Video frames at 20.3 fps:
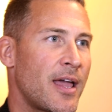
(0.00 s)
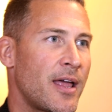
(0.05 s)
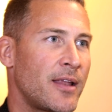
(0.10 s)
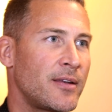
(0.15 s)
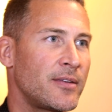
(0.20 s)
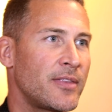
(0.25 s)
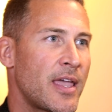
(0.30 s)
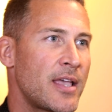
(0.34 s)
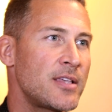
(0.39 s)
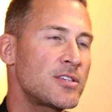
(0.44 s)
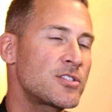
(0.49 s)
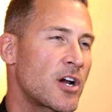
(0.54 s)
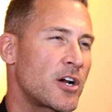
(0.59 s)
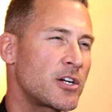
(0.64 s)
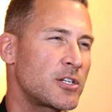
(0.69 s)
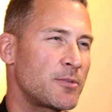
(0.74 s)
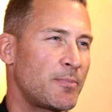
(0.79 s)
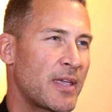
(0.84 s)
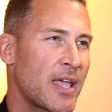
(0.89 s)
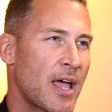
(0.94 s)
And they
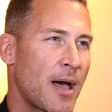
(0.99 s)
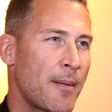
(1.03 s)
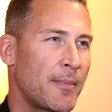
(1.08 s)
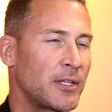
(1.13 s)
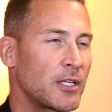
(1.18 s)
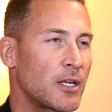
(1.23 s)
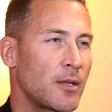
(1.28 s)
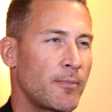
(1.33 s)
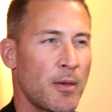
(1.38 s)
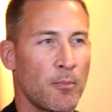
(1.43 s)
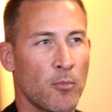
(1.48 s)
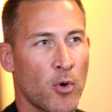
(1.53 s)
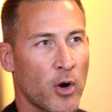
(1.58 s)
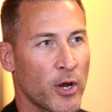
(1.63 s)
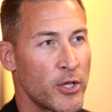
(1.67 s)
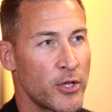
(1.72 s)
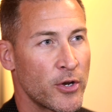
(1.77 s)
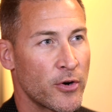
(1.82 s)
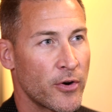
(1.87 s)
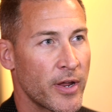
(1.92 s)
start to become a little bit
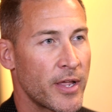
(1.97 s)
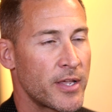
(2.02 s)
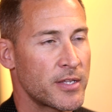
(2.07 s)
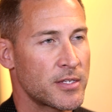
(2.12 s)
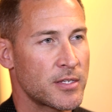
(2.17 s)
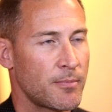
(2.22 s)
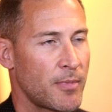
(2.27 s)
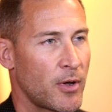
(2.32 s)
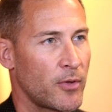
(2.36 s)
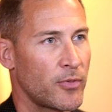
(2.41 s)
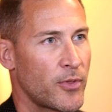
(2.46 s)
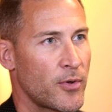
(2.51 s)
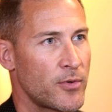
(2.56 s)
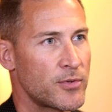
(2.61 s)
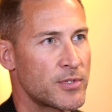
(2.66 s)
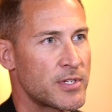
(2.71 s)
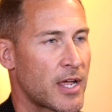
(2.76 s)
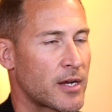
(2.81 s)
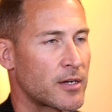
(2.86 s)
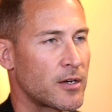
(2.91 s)
more curious about
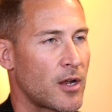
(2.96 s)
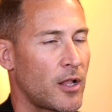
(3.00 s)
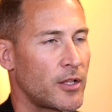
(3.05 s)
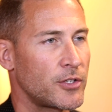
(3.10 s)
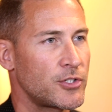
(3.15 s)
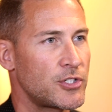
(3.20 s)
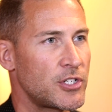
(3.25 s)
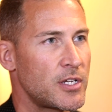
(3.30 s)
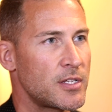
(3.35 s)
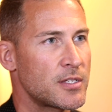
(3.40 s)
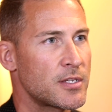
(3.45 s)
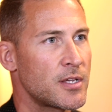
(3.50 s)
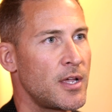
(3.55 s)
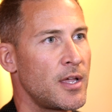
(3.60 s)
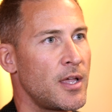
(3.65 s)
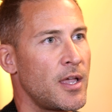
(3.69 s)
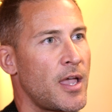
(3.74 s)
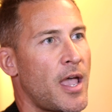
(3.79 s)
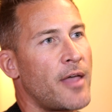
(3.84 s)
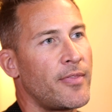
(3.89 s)
those technologies.
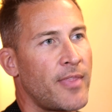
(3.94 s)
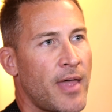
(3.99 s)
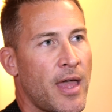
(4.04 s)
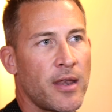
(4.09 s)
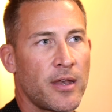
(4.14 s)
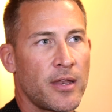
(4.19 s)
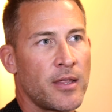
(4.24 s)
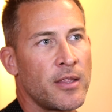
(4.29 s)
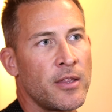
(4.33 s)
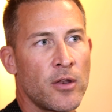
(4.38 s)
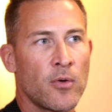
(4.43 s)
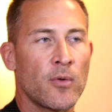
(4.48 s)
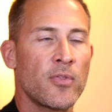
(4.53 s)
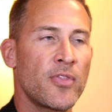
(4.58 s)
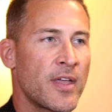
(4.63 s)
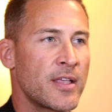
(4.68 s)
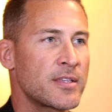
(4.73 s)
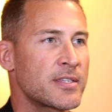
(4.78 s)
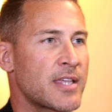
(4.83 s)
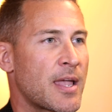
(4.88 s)
And then, you know,
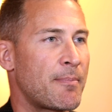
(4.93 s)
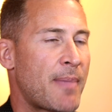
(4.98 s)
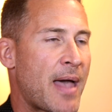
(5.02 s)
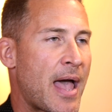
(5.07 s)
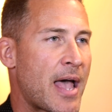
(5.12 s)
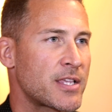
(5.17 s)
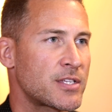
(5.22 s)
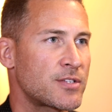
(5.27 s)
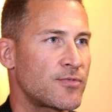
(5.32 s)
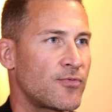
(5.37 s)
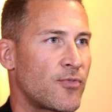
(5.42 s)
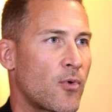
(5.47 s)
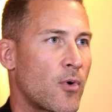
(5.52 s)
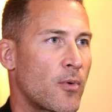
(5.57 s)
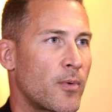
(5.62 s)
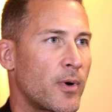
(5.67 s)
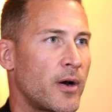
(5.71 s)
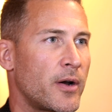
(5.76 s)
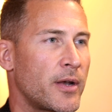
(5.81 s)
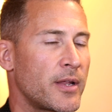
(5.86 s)
things get passed
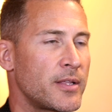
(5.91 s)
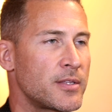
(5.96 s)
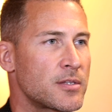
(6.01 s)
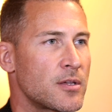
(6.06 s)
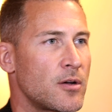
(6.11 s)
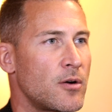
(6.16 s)
forward. And